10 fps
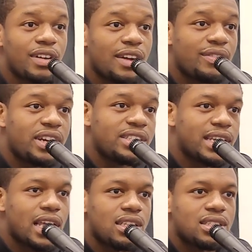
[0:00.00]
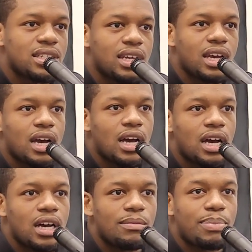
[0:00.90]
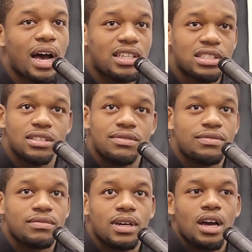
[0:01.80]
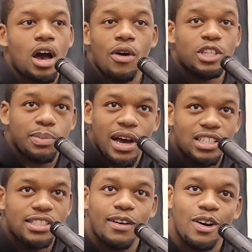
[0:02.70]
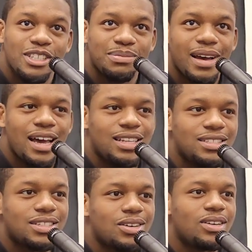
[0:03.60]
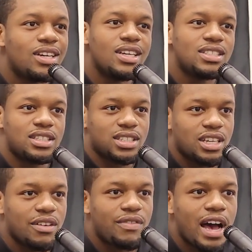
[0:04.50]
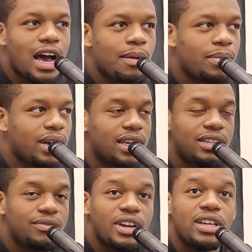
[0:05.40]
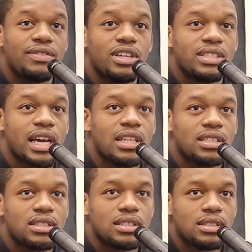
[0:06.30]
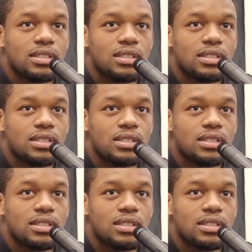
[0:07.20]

very, very talented, uh, positive, always positive, always smiling. So just a good vibe, but he's very, very talented.